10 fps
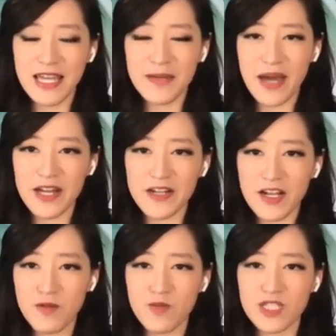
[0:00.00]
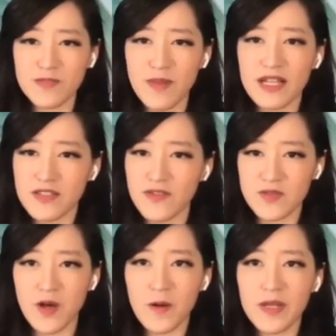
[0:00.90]
a matter of perspective
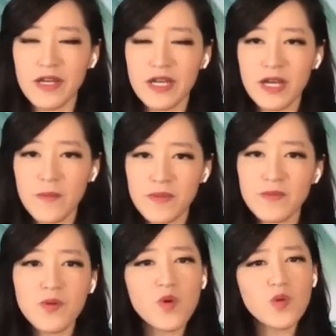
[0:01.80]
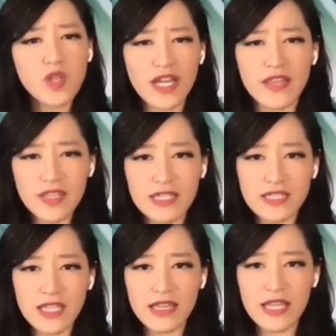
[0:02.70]
as well. People who look at
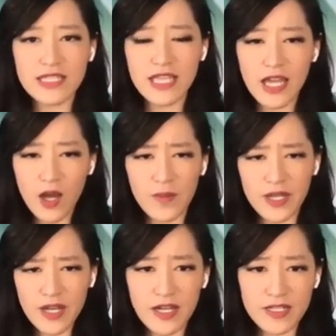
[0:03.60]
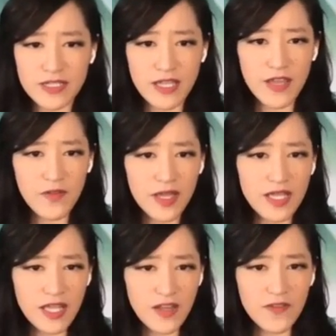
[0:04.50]
this and they say, oh my gosh, if
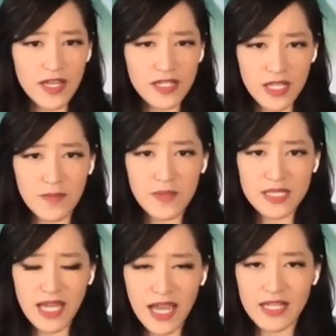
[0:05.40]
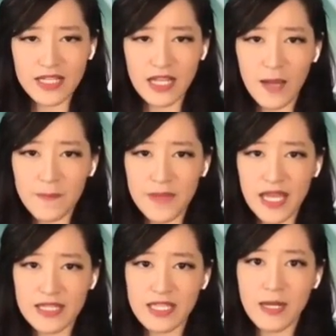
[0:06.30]
it inhibits iodine
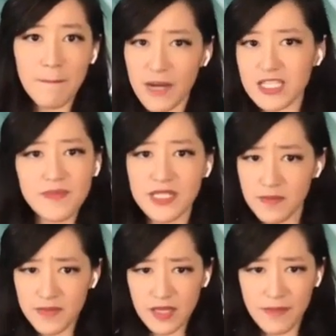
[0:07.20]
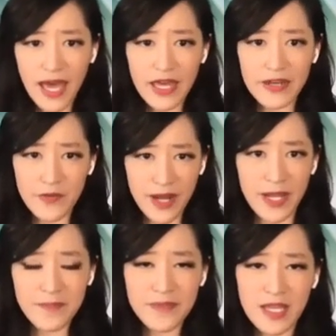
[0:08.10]
uptake, then it must be something bad,
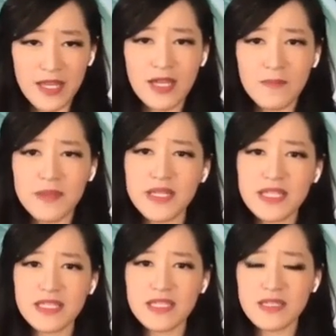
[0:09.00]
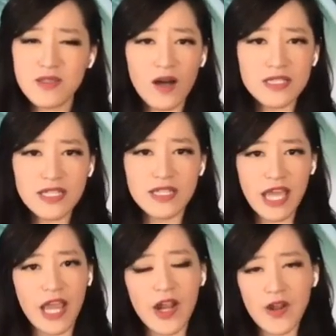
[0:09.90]
right? But it's not
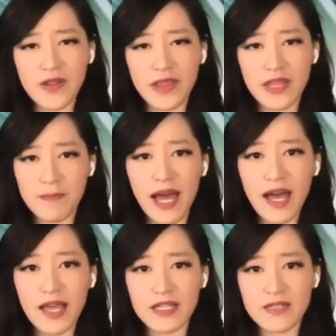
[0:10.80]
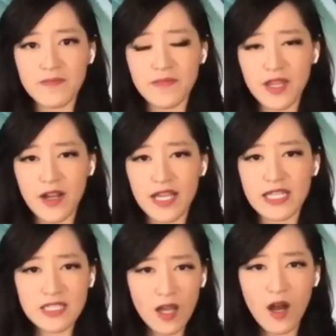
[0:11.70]
inherently bad. Right?
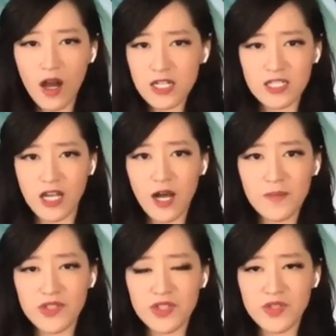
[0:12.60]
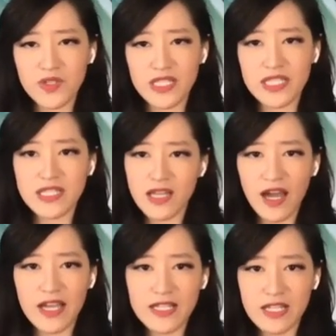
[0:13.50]
It's not our job to
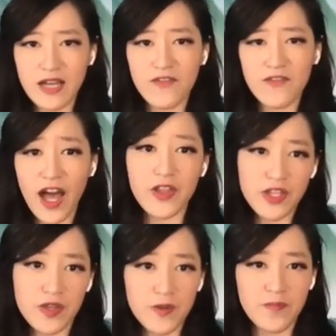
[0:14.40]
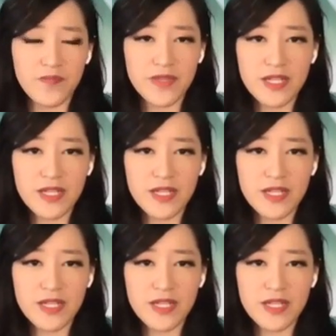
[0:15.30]
assign a value